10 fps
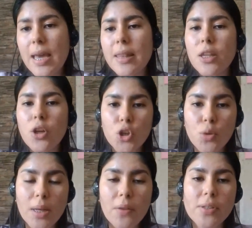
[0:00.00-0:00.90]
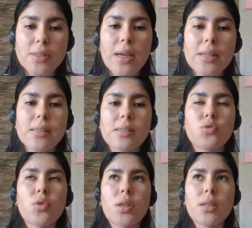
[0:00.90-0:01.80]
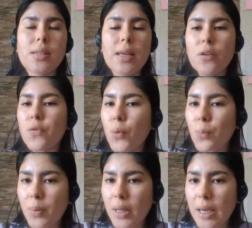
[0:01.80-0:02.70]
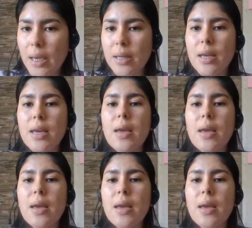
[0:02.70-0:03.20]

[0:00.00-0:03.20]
The document emphasizes strategies like role play,